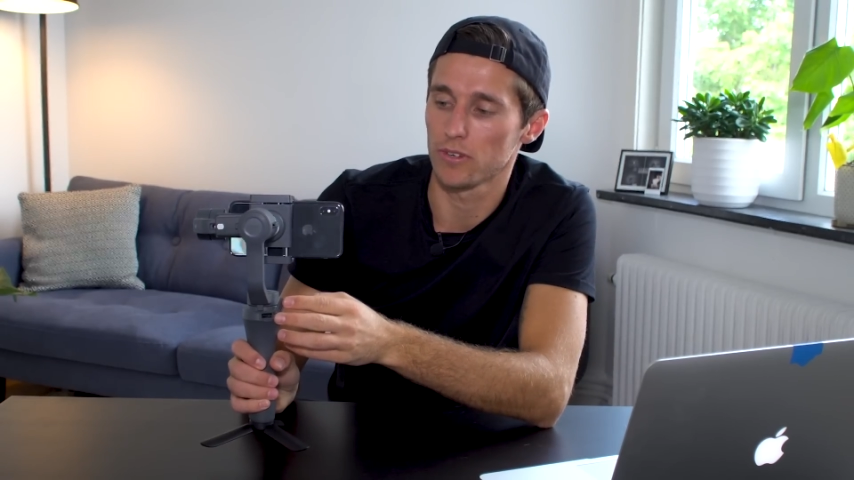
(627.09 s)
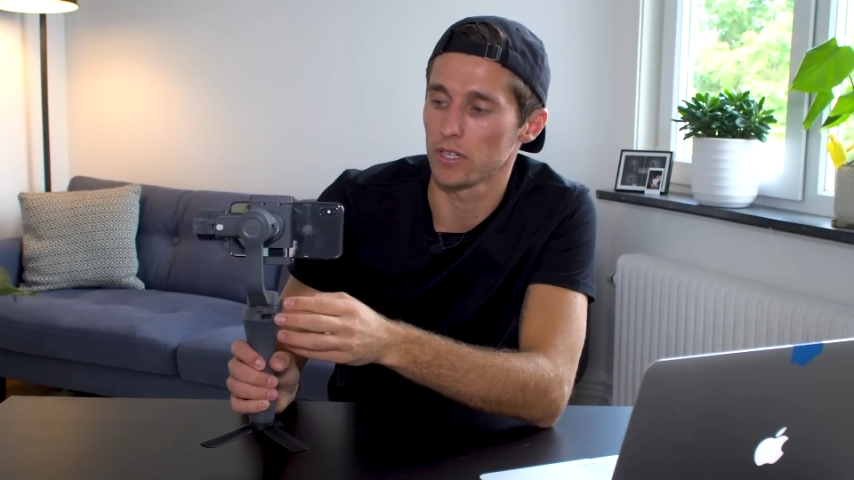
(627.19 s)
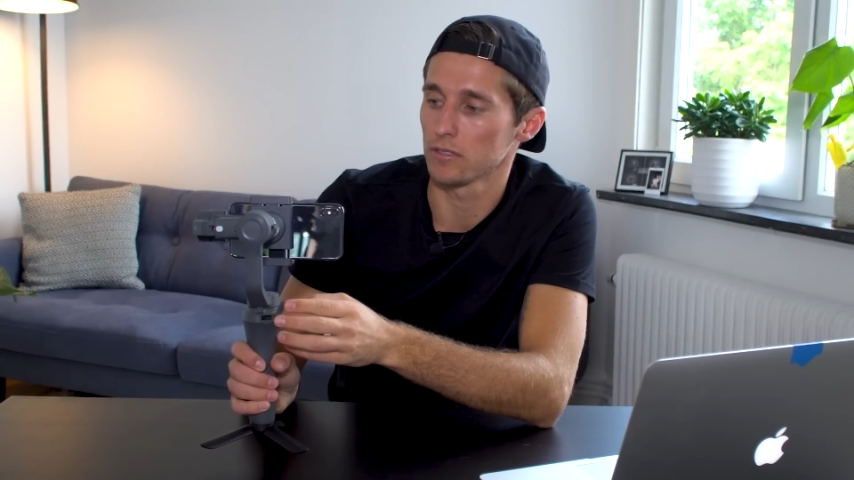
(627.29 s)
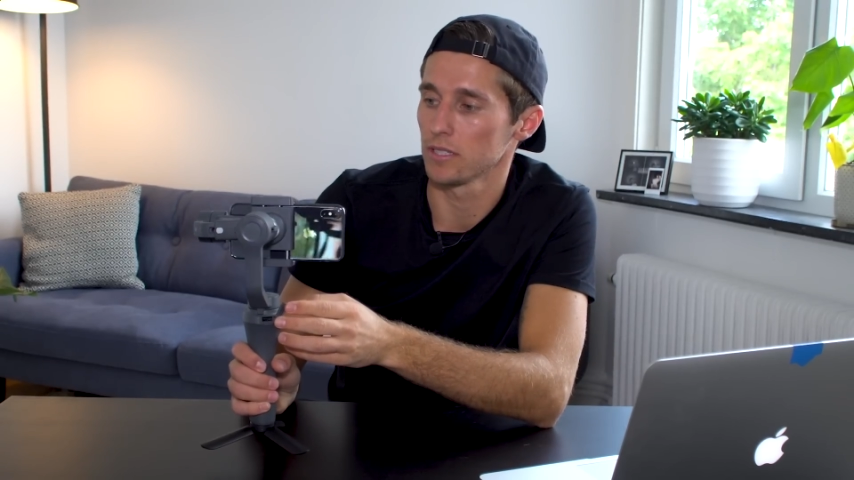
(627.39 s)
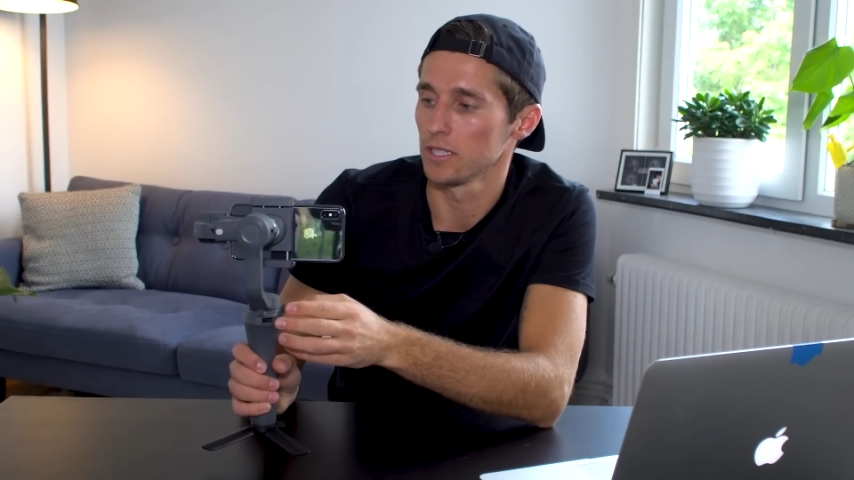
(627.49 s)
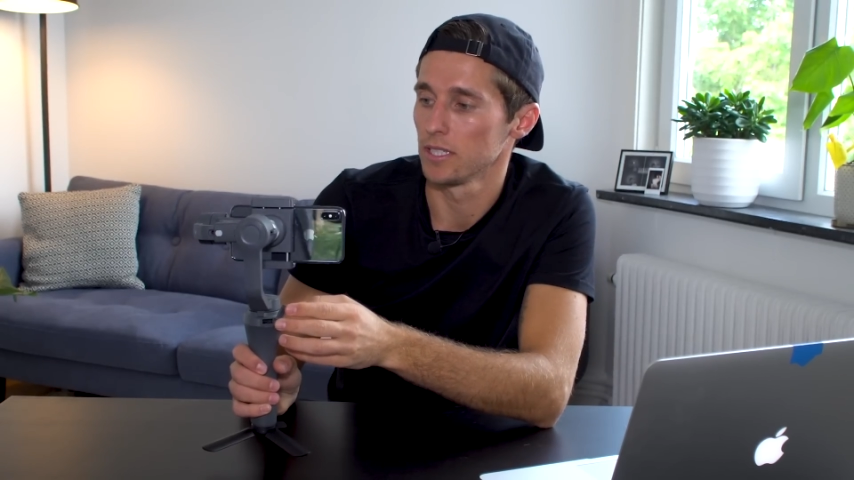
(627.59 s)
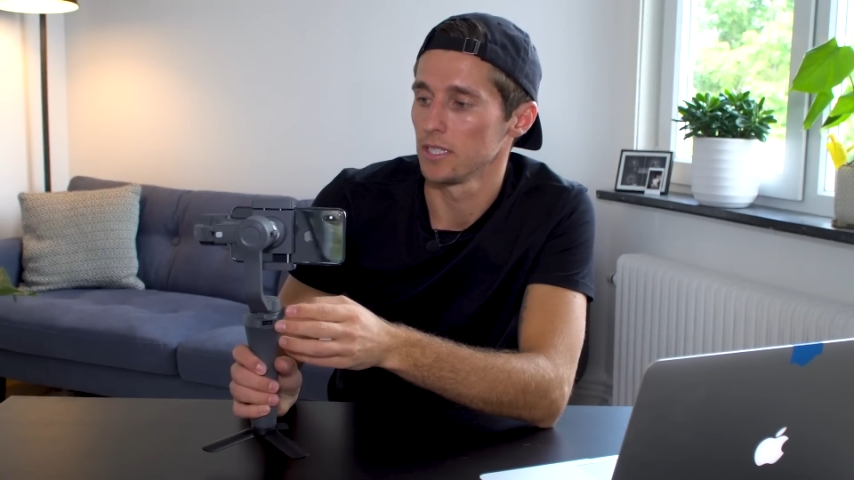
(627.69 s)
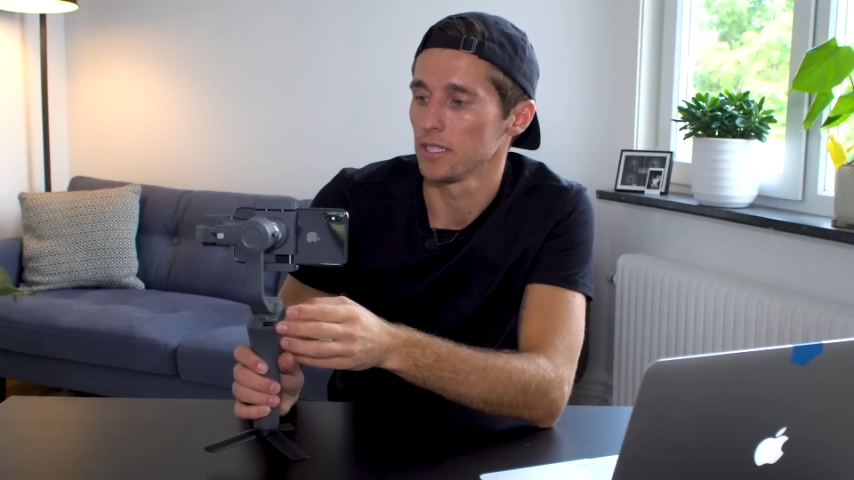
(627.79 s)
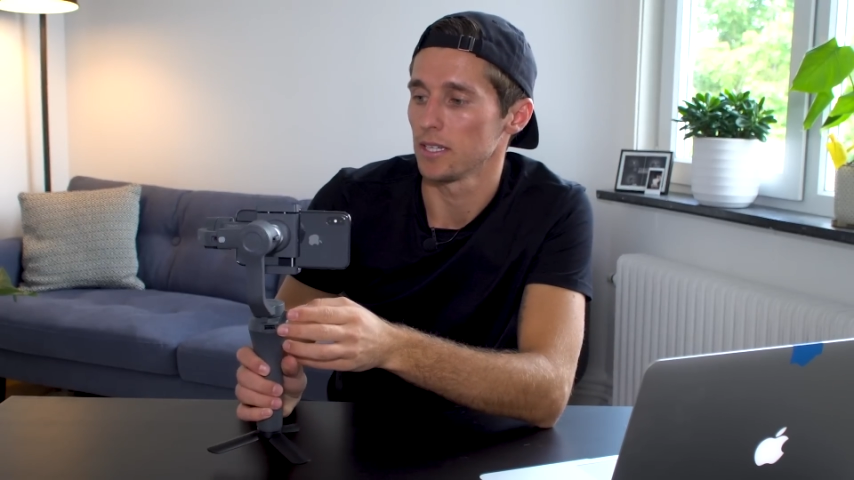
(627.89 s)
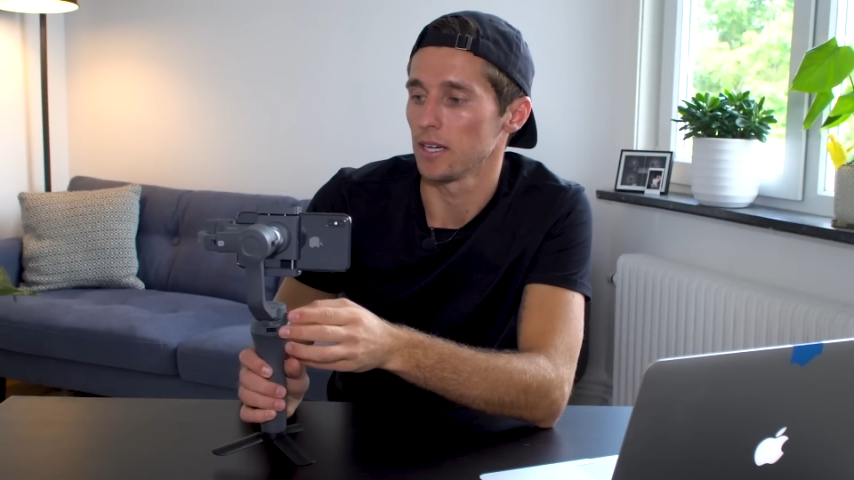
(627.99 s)
phone,
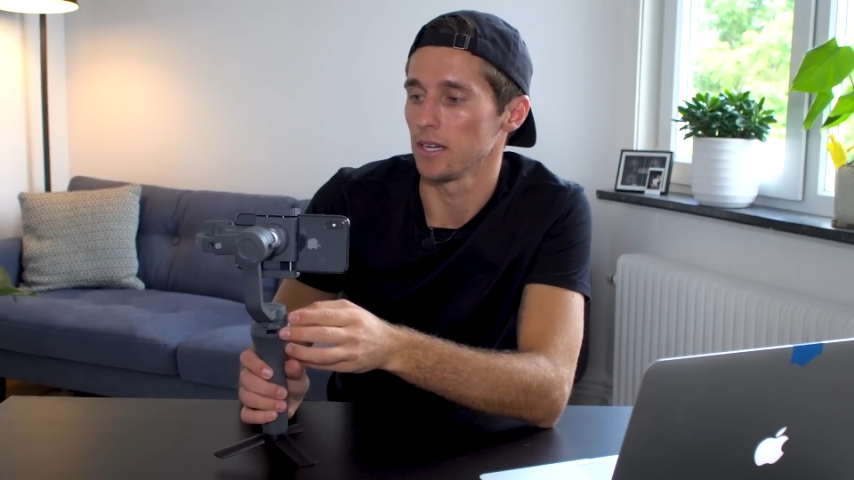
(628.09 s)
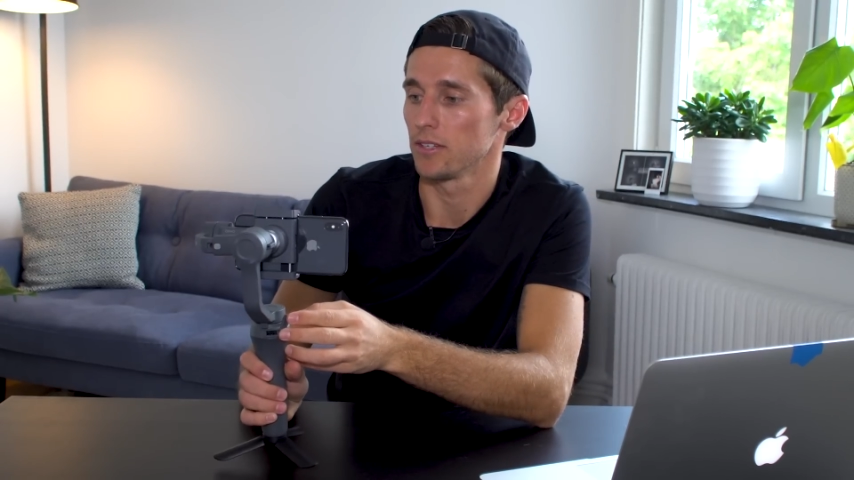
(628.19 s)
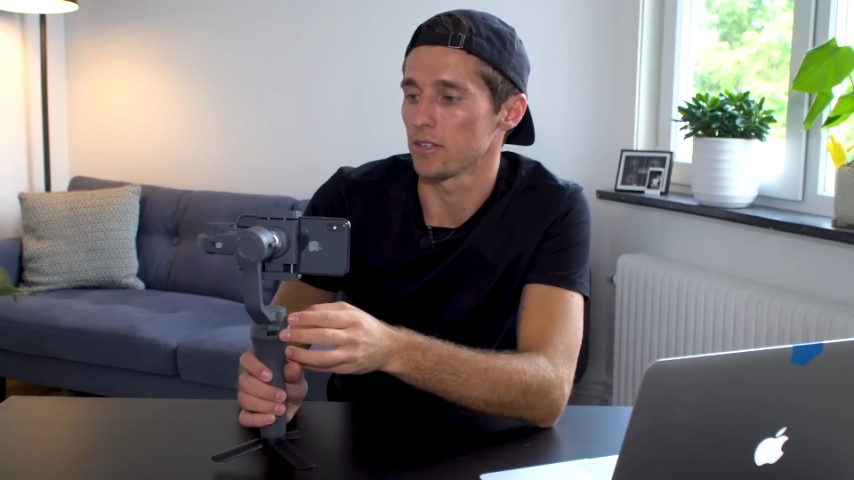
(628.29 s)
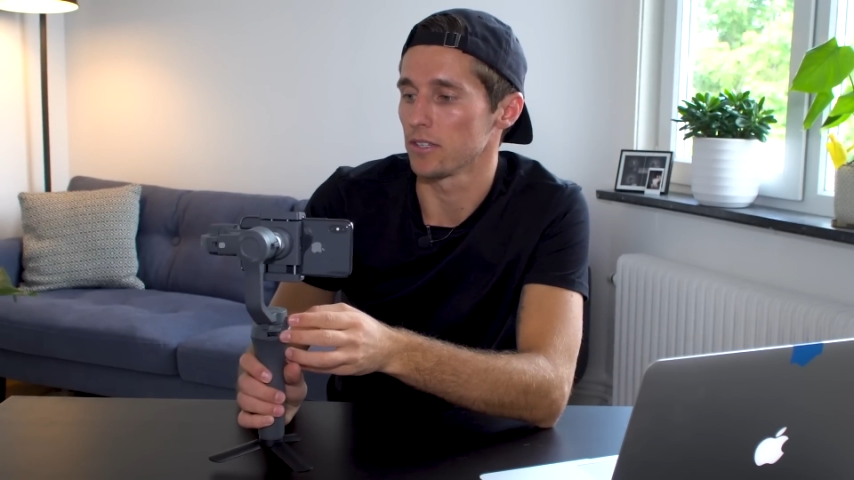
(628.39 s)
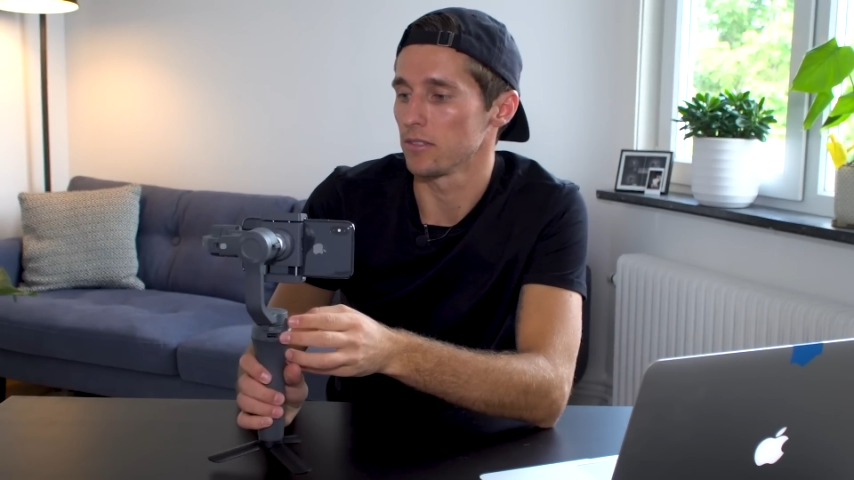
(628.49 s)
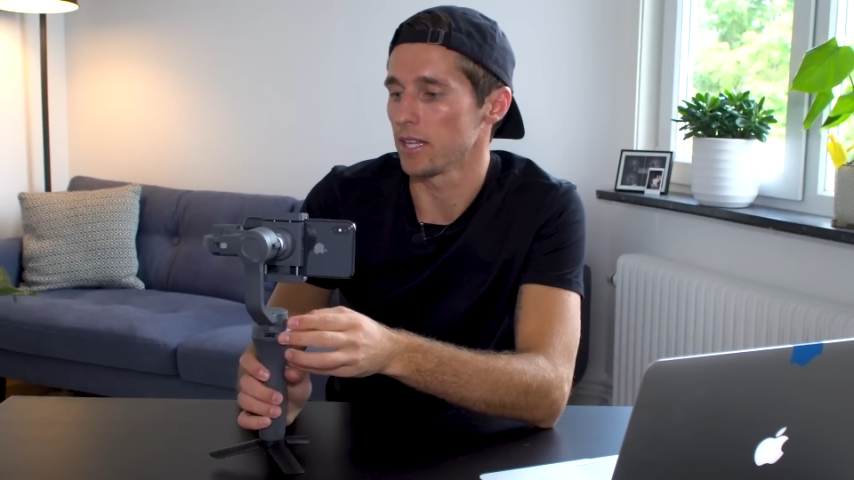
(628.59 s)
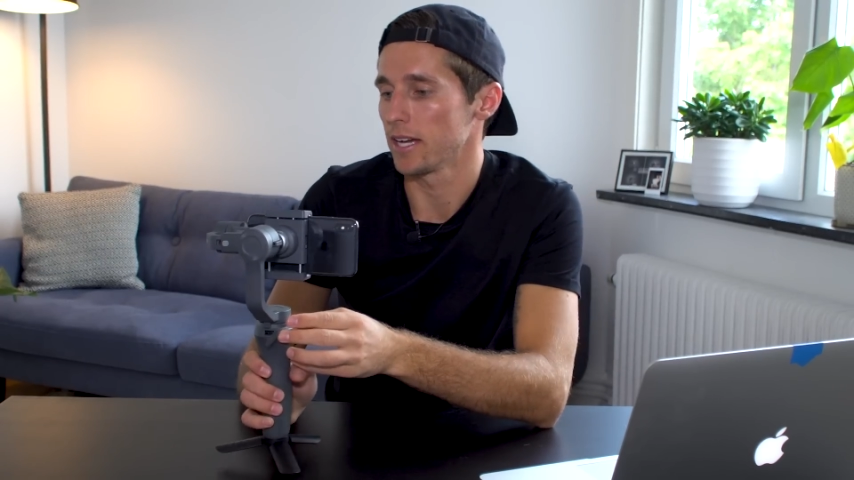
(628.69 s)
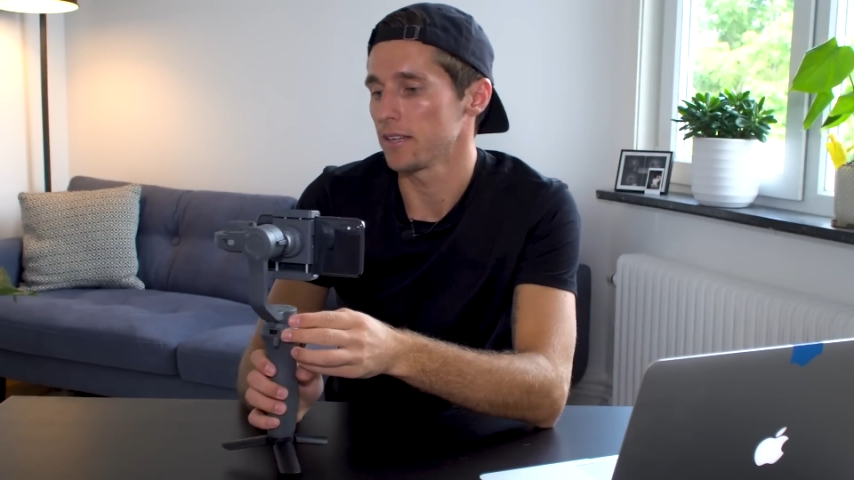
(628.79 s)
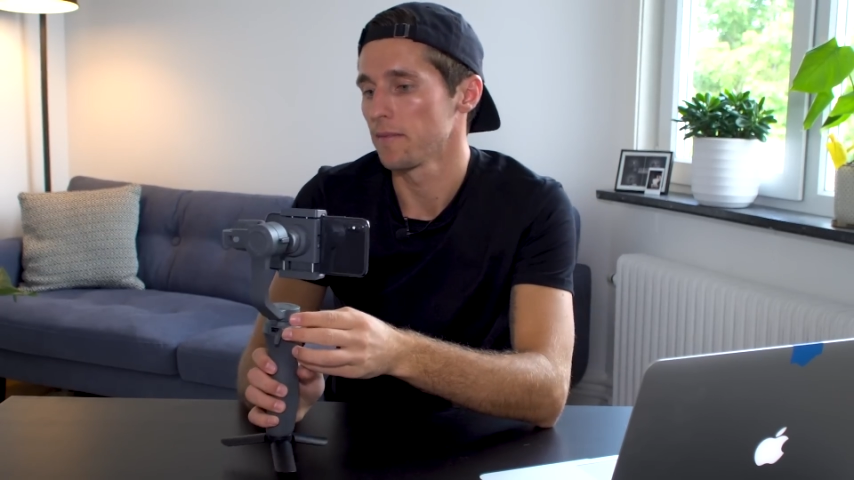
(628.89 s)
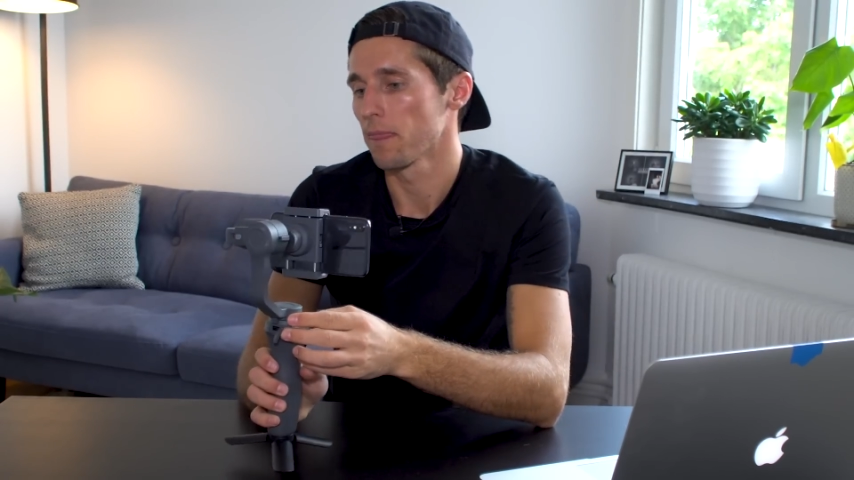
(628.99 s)
you can do
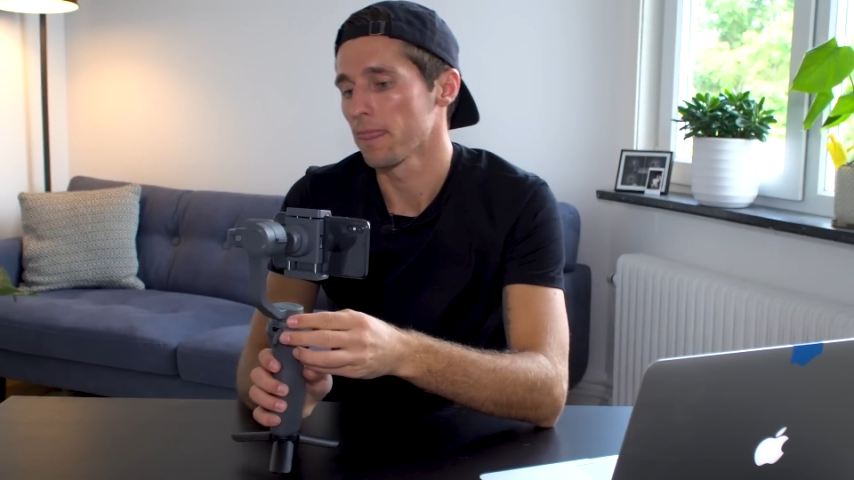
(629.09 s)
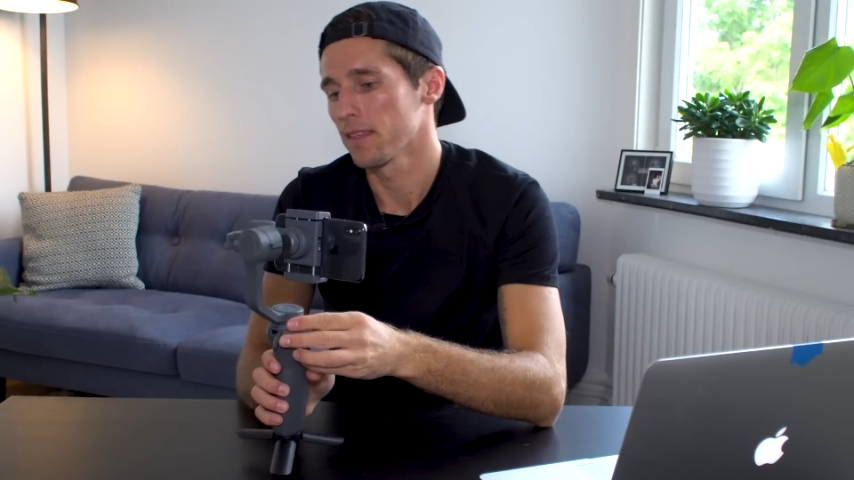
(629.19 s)
that.